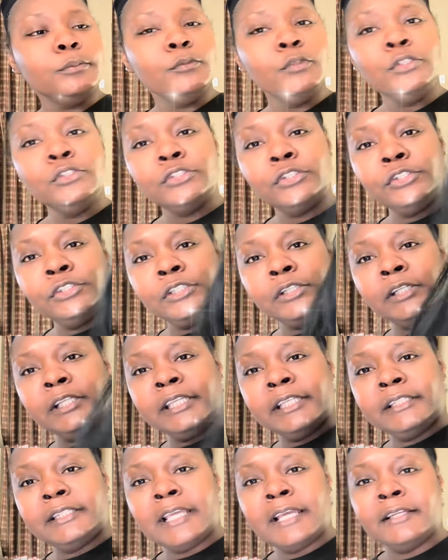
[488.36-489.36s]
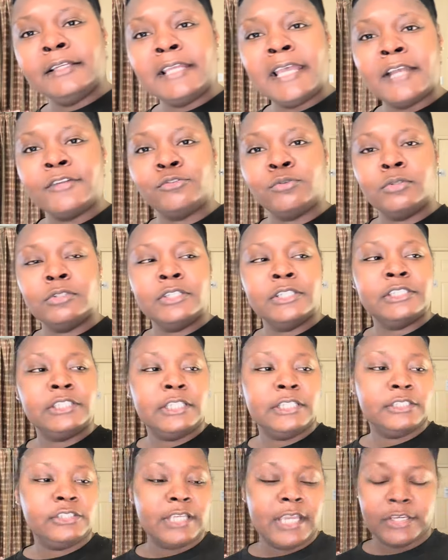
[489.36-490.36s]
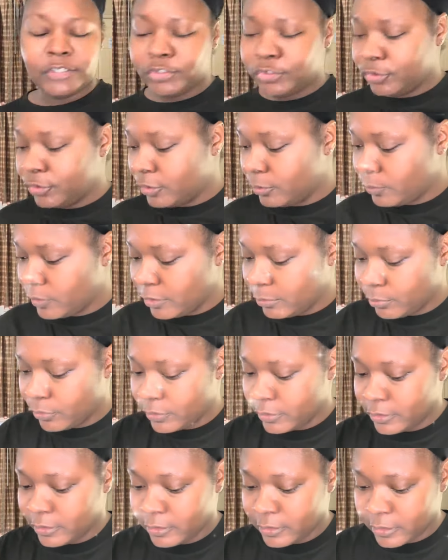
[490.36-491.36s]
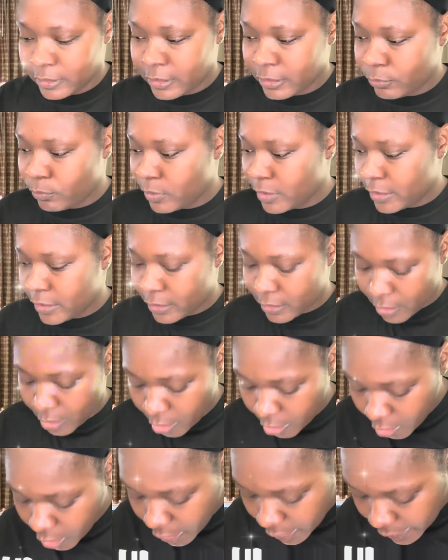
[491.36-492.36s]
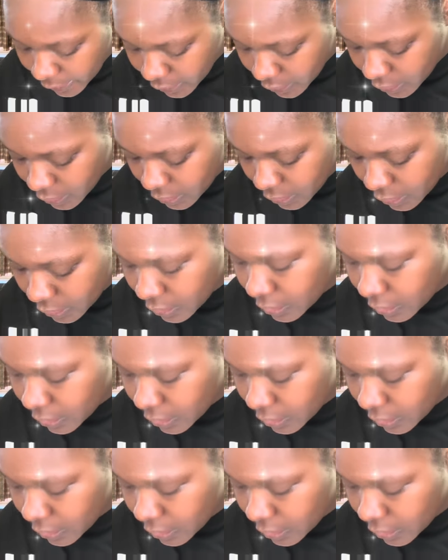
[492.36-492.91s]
So you're gonna get that natural looking texture when you put the wig on.